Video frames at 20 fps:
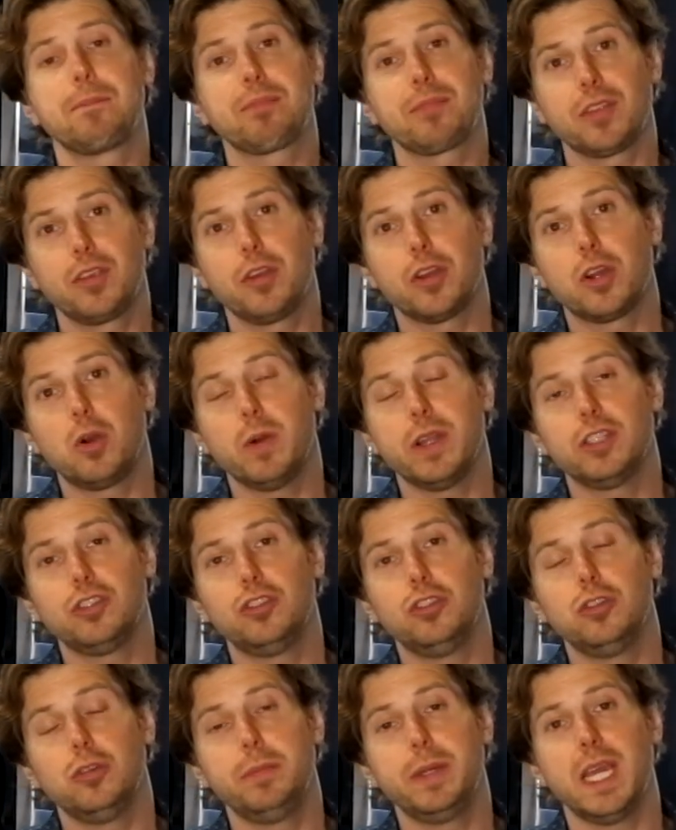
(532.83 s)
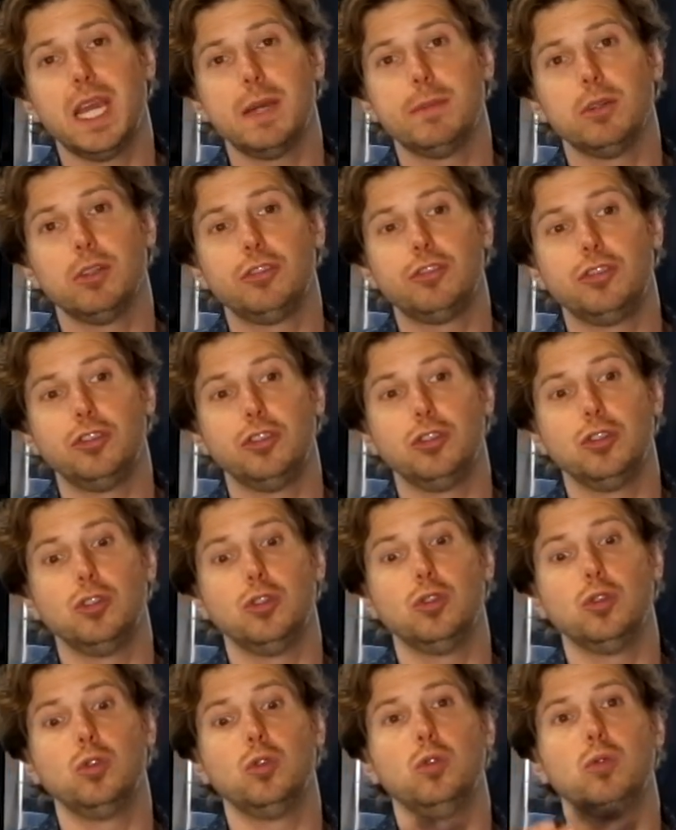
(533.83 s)
you're going to be able
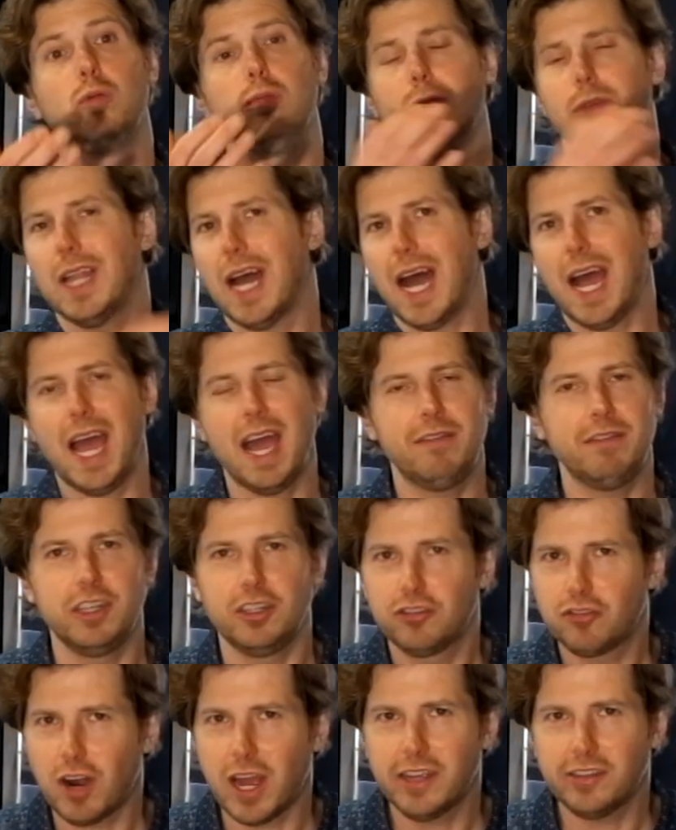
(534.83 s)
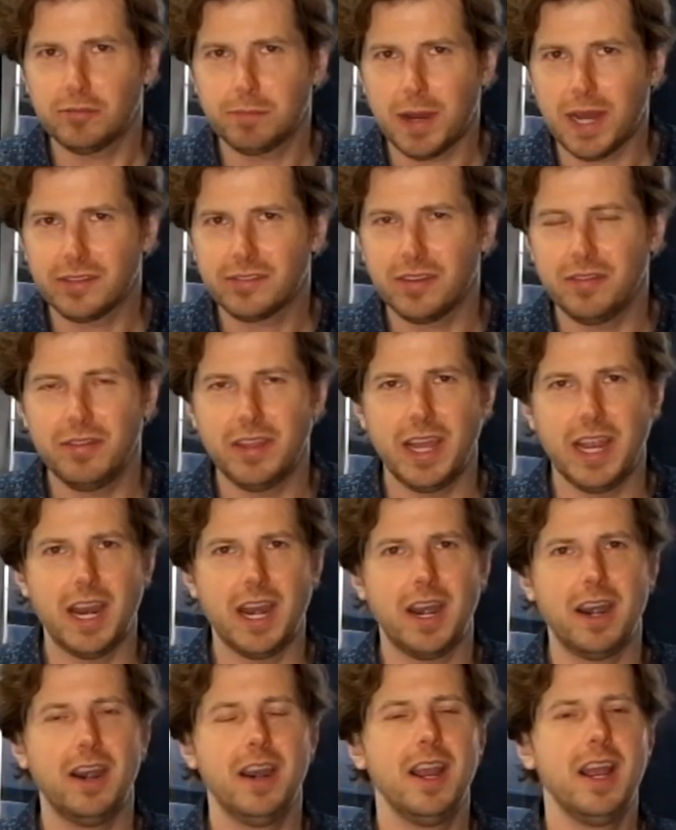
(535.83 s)
to not have any dry spots in
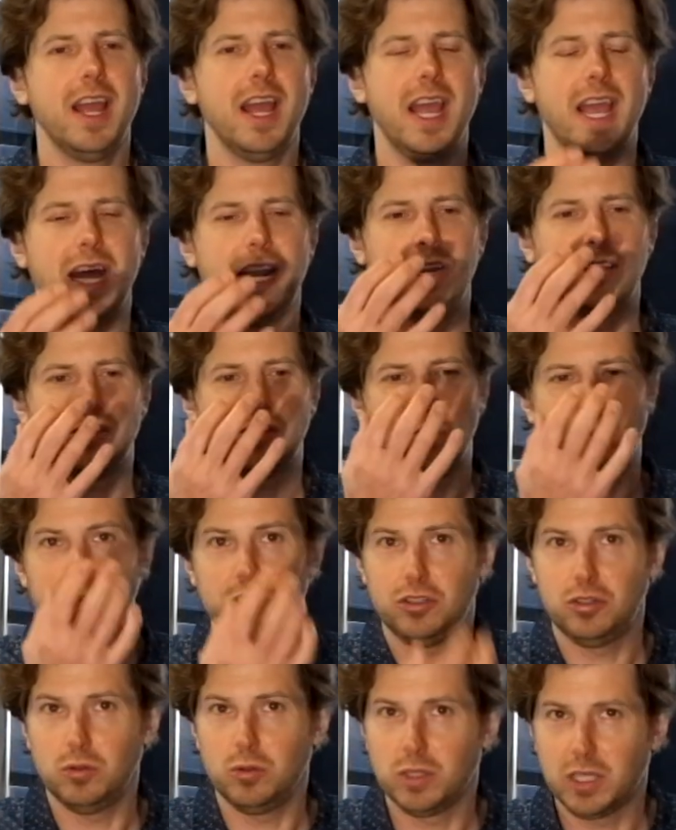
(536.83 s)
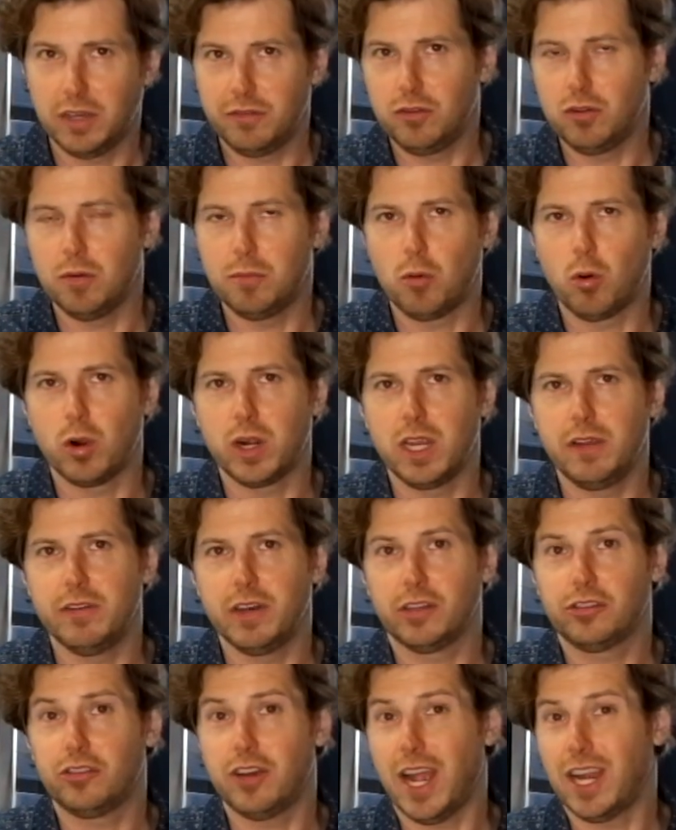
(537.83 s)
there, and it's going to give you a more even
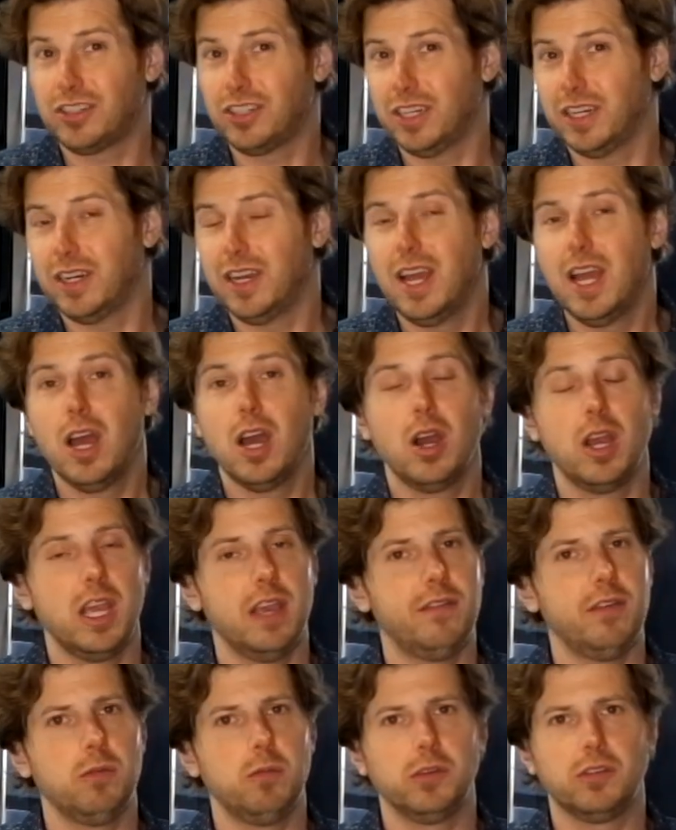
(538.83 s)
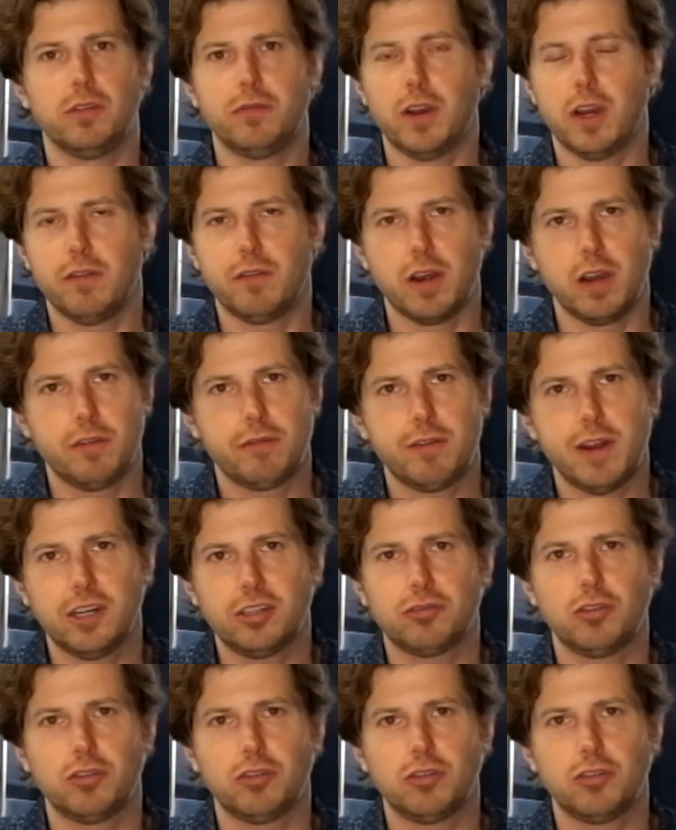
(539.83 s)
extraction. If it was a very, very fresh